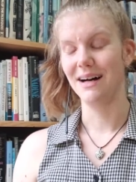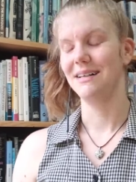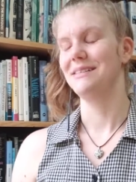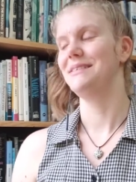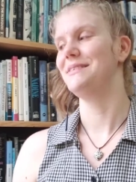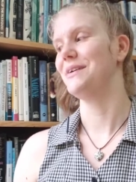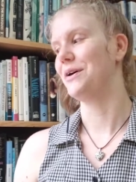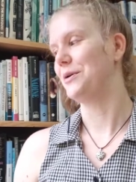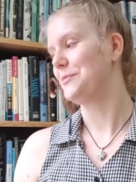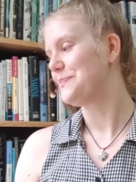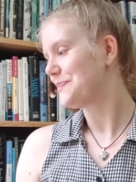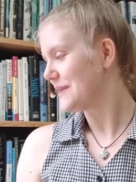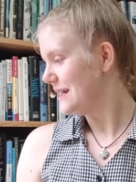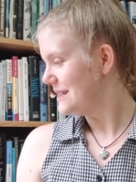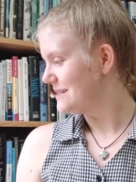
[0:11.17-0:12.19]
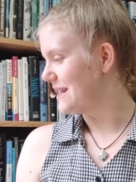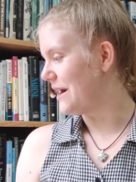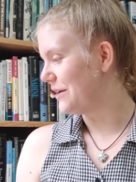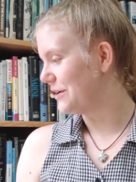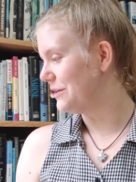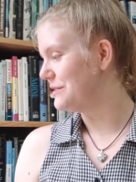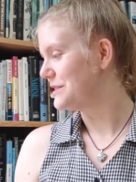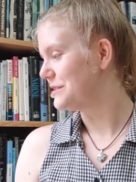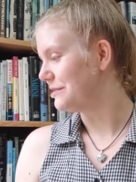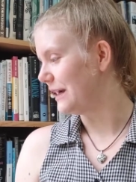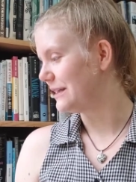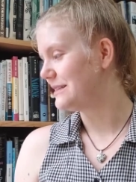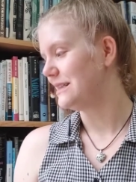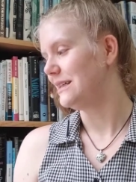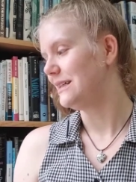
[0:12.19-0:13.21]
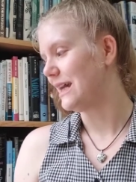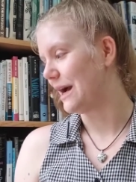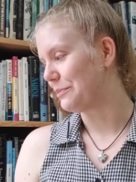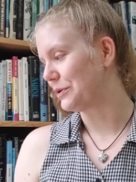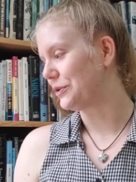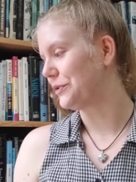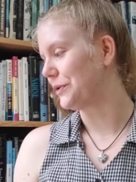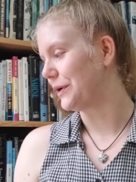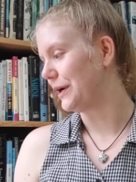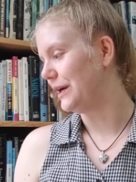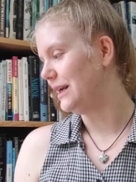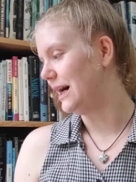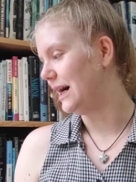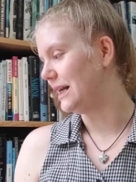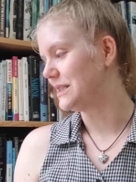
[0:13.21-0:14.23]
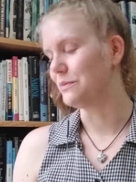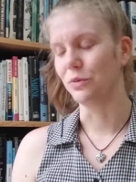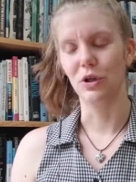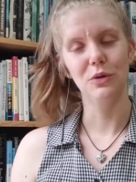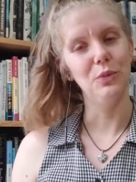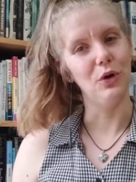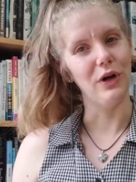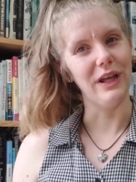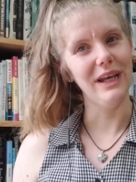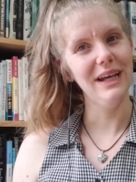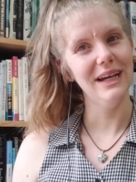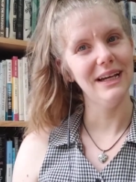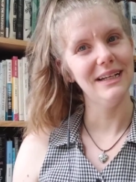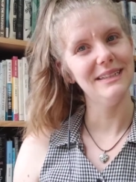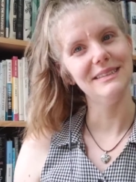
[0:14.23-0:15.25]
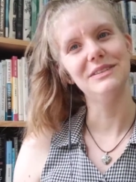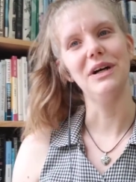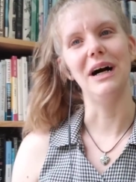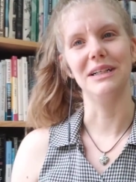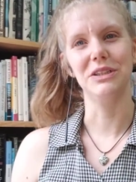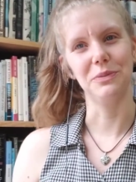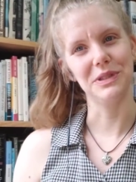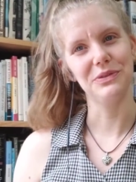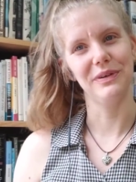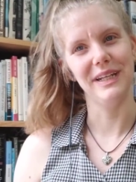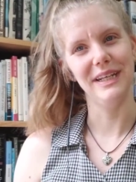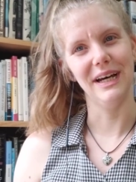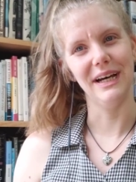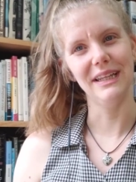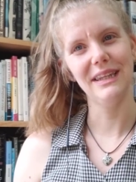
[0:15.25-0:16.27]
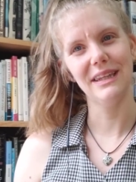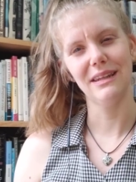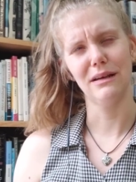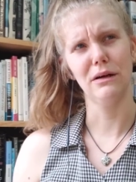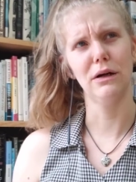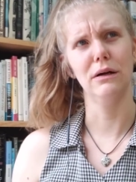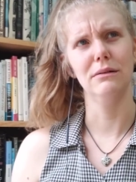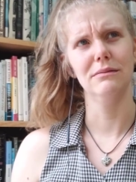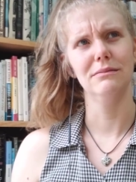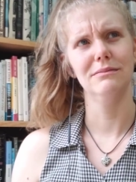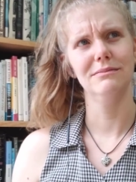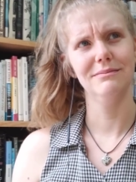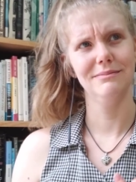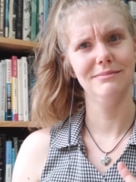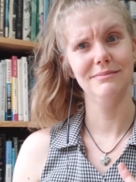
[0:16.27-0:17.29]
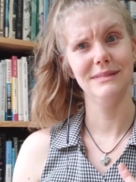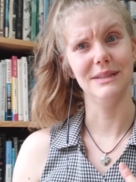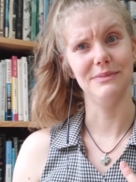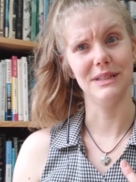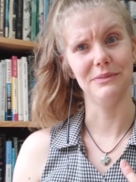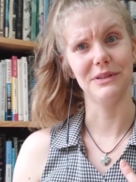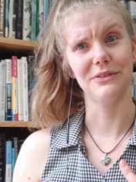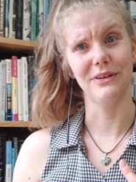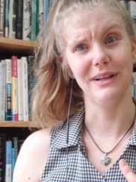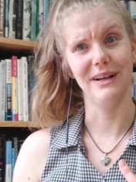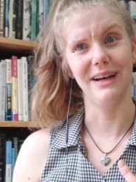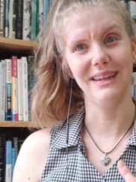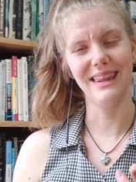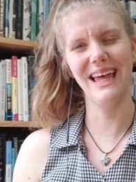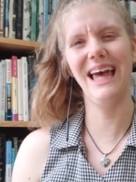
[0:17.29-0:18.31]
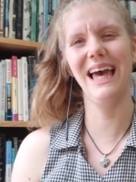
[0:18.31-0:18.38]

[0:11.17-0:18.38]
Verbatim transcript: So, Saturn goes direct in Capricorn uh, tomorrow morning, October 29th, or September 29th